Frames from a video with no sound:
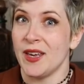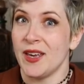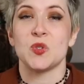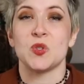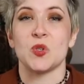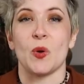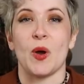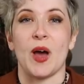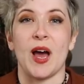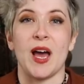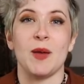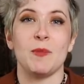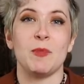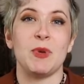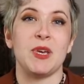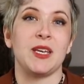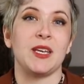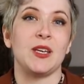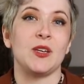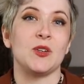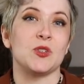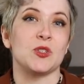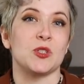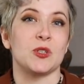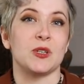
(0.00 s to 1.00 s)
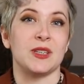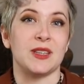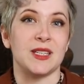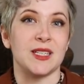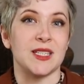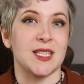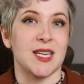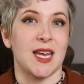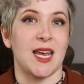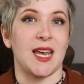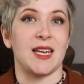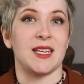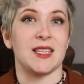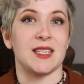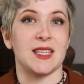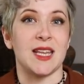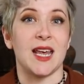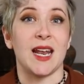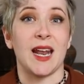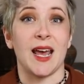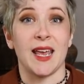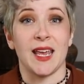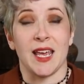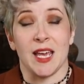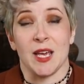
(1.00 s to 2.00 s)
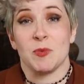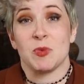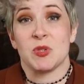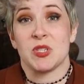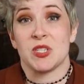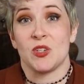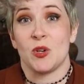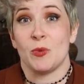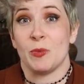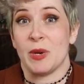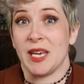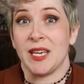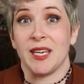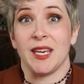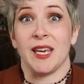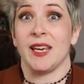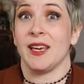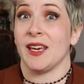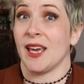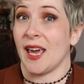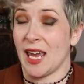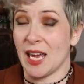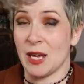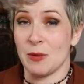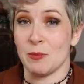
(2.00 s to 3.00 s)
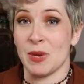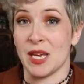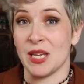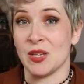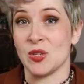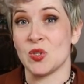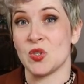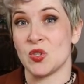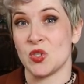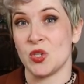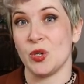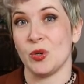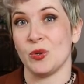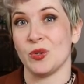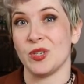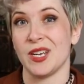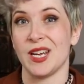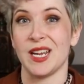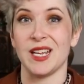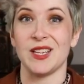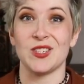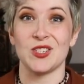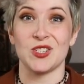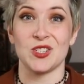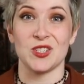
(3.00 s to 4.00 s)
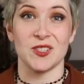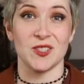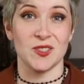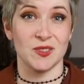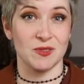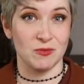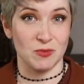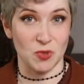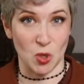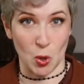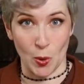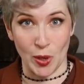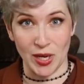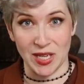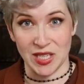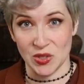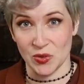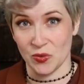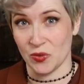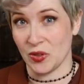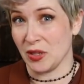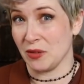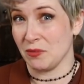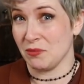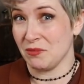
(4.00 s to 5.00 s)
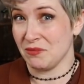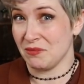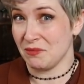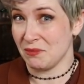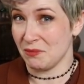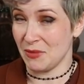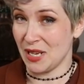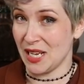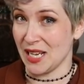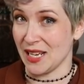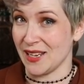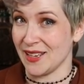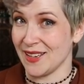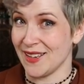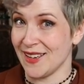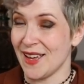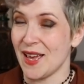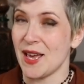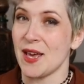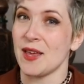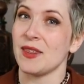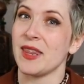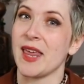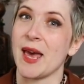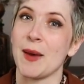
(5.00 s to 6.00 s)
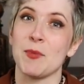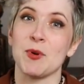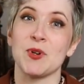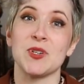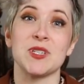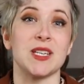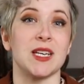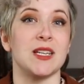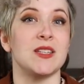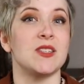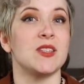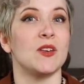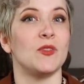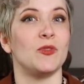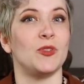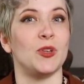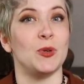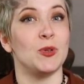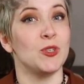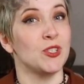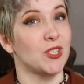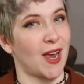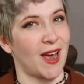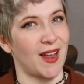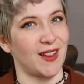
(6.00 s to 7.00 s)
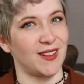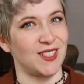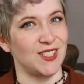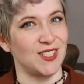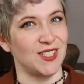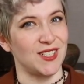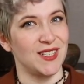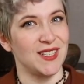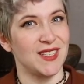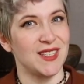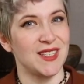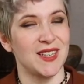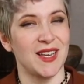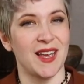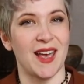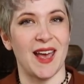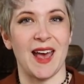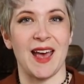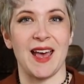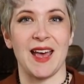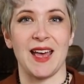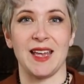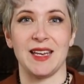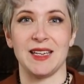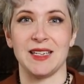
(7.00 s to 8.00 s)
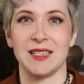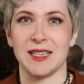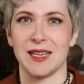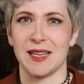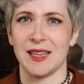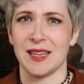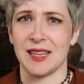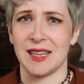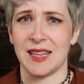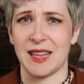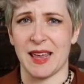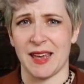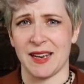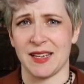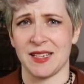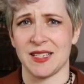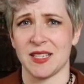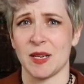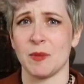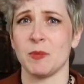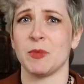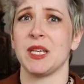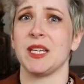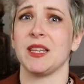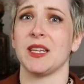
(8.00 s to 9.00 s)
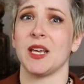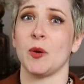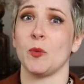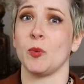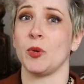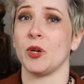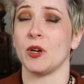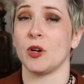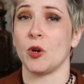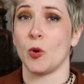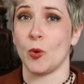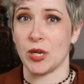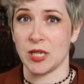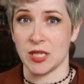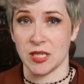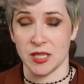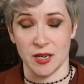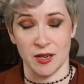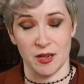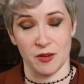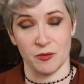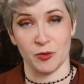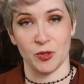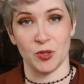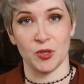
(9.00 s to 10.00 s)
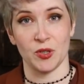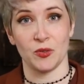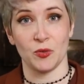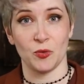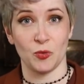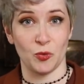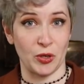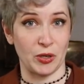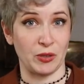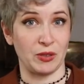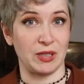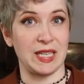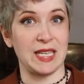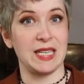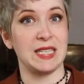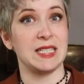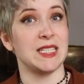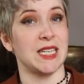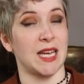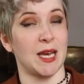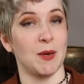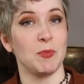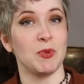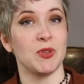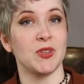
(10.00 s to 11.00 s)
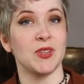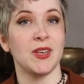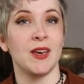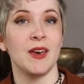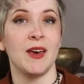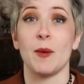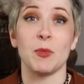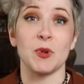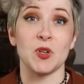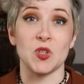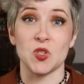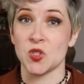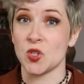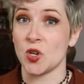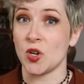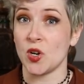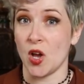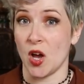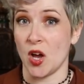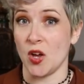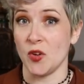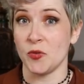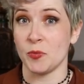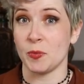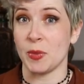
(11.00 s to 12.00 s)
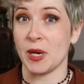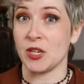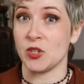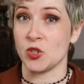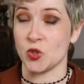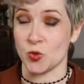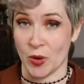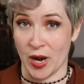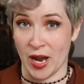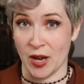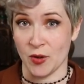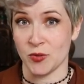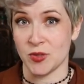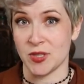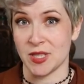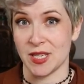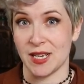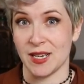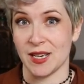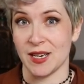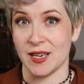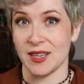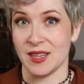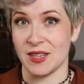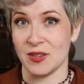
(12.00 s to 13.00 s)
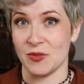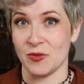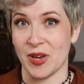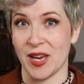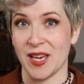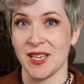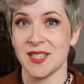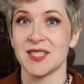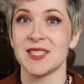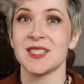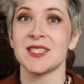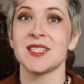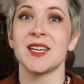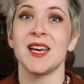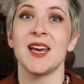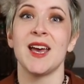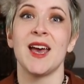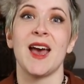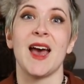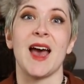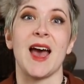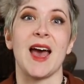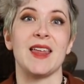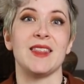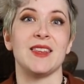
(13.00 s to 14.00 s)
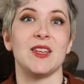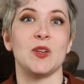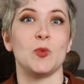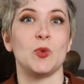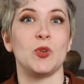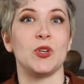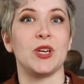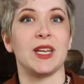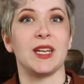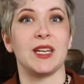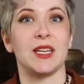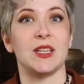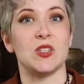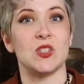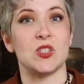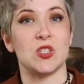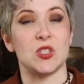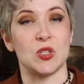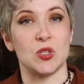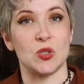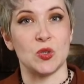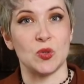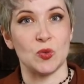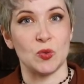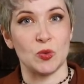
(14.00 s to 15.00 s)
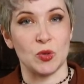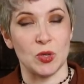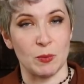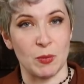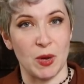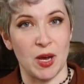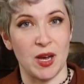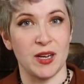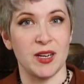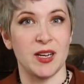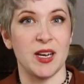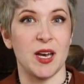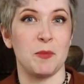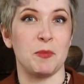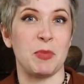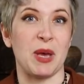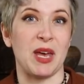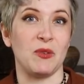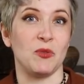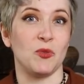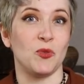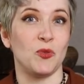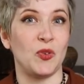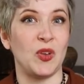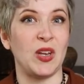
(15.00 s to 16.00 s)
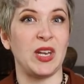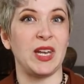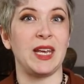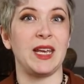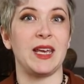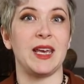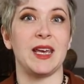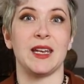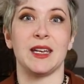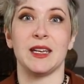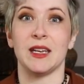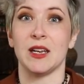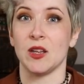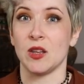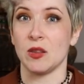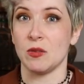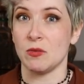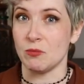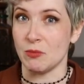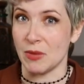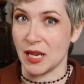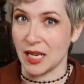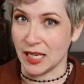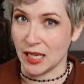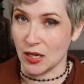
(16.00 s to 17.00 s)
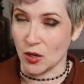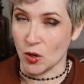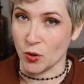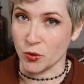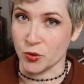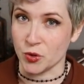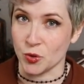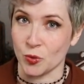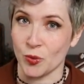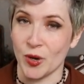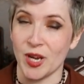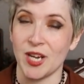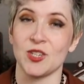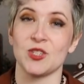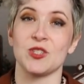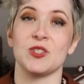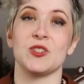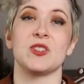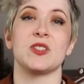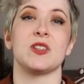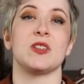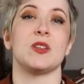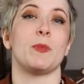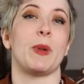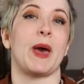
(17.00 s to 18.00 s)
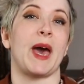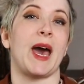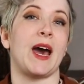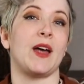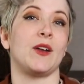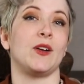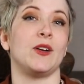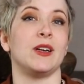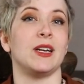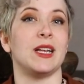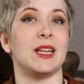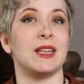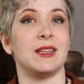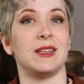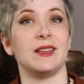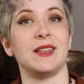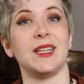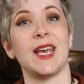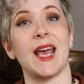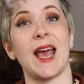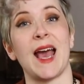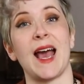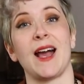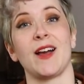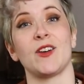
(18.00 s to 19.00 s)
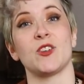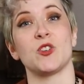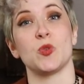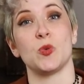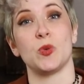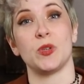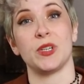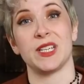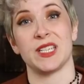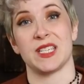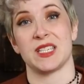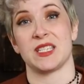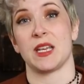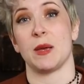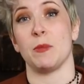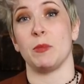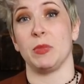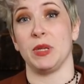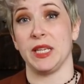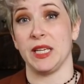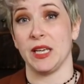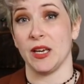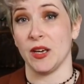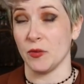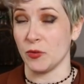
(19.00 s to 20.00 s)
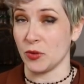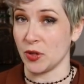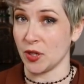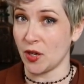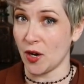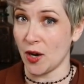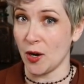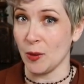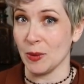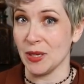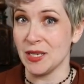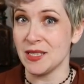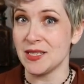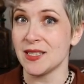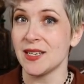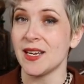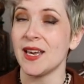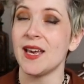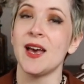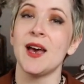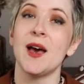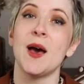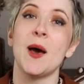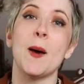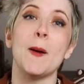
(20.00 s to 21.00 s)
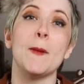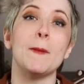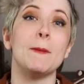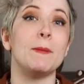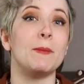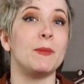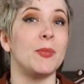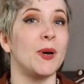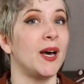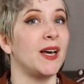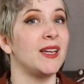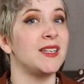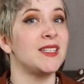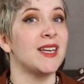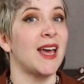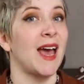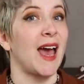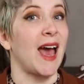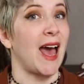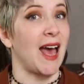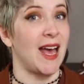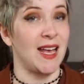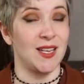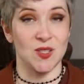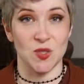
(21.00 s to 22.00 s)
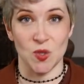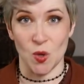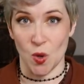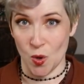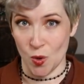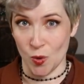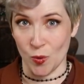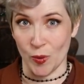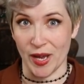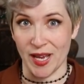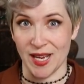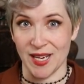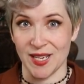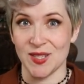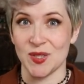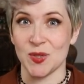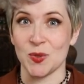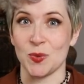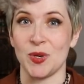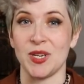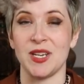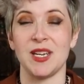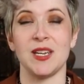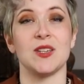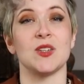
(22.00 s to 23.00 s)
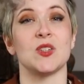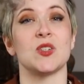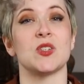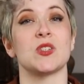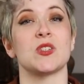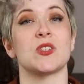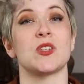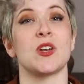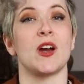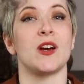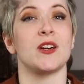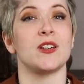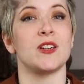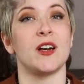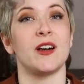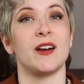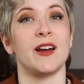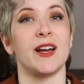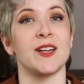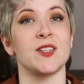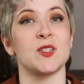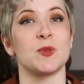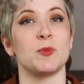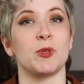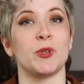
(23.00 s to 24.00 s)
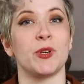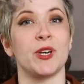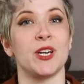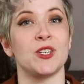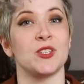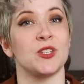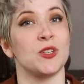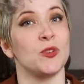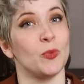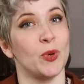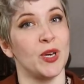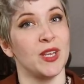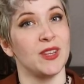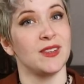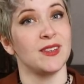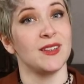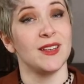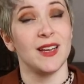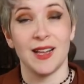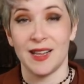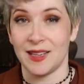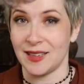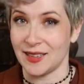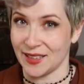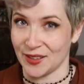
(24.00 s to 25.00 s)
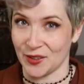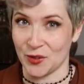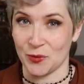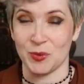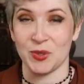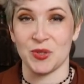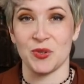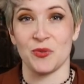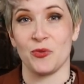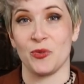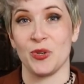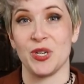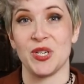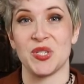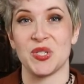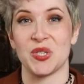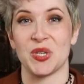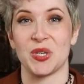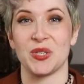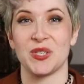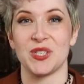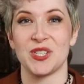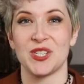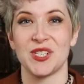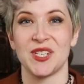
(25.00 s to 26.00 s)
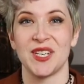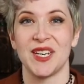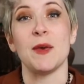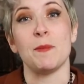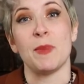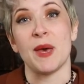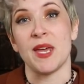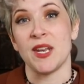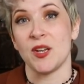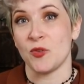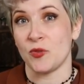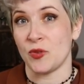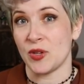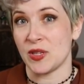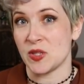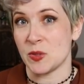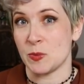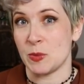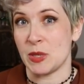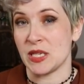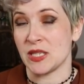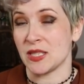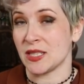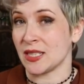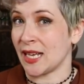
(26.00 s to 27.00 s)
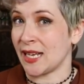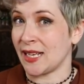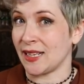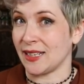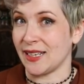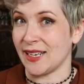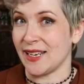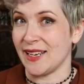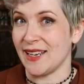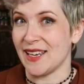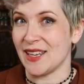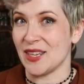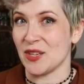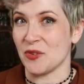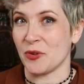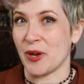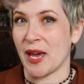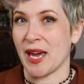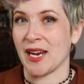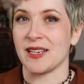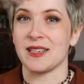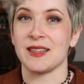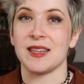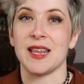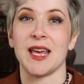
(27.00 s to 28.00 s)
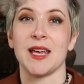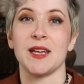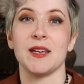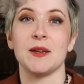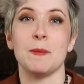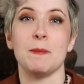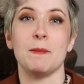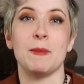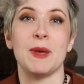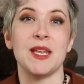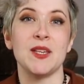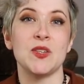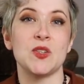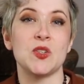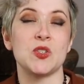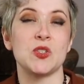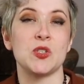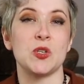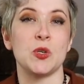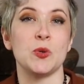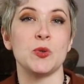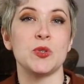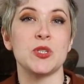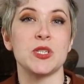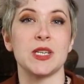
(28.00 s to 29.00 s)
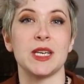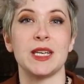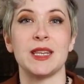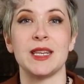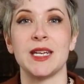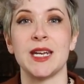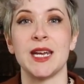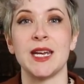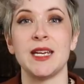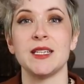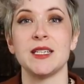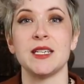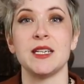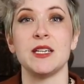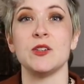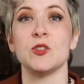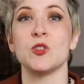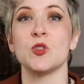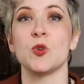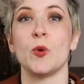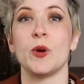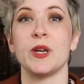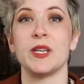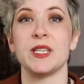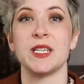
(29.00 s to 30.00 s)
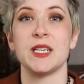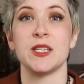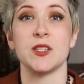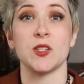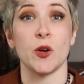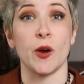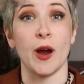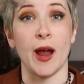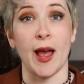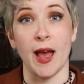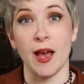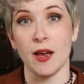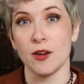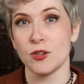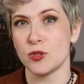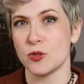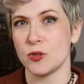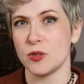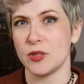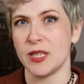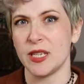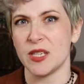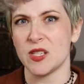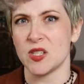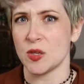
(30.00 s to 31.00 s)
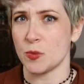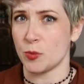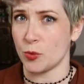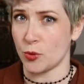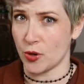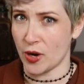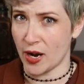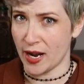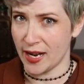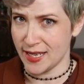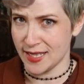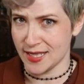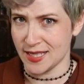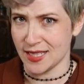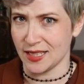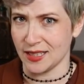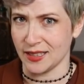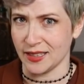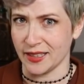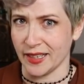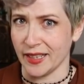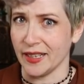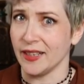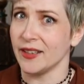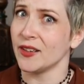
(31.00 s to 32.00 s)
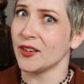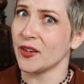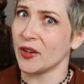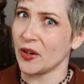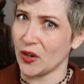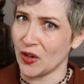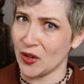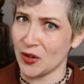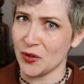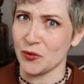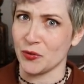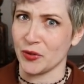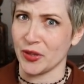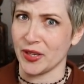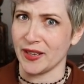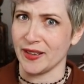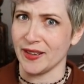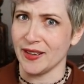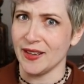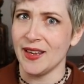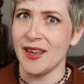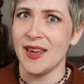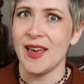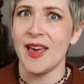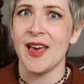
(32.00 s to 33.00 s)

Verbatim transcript: So I'm making sure in this case that I am still making a men's suit, it's just going to fit me. That presents a few challenges, and that is something that we are going to cover fairly in depth. I'm going to start off by drafting the vest, and then we'll get into the mock-up and fitting it and making alterations to the pattern and then the actual assembly of the garment. But as always, we need to start our exploration with a little bit of research. It benefits me slightly in the fact that men's suits in the nineteen twenties are actually surprisingly curvy.